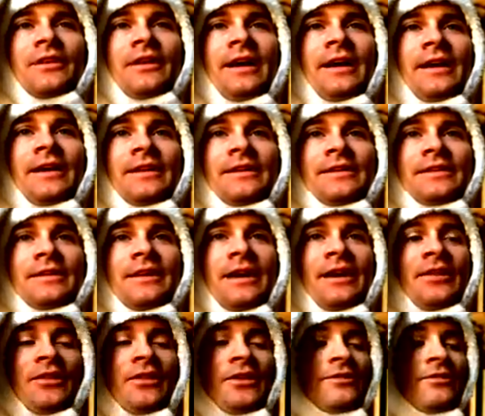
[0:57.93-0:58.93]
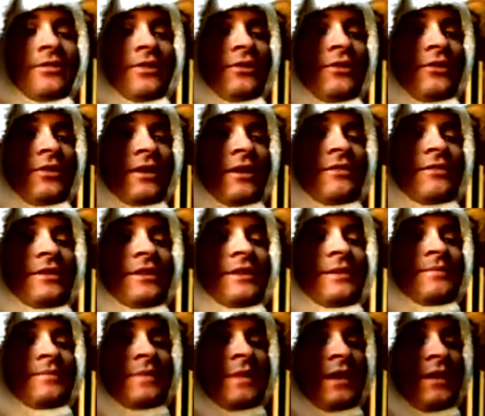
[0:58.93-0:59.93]
I love the look of
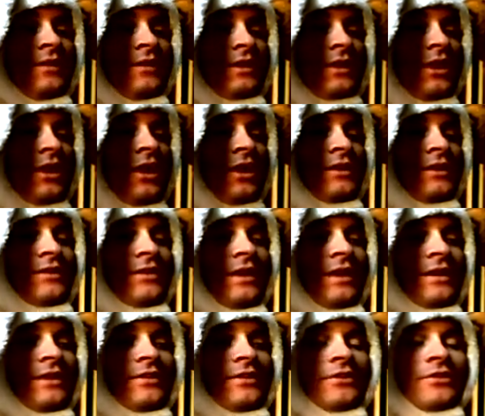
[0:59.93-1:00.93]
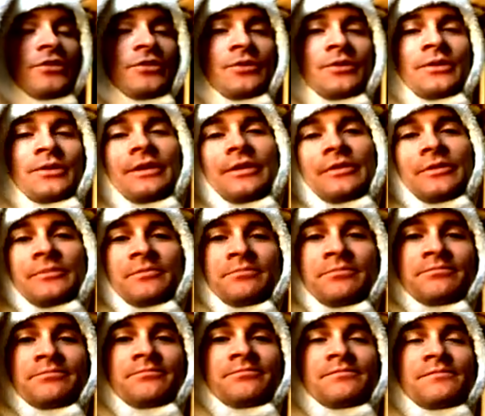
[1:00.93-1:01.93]
it. The content, the stories,
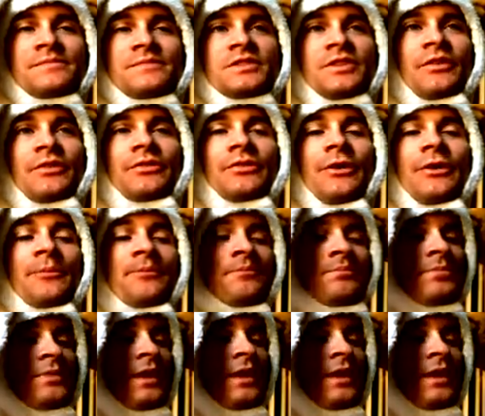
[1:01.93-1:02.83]
so-so.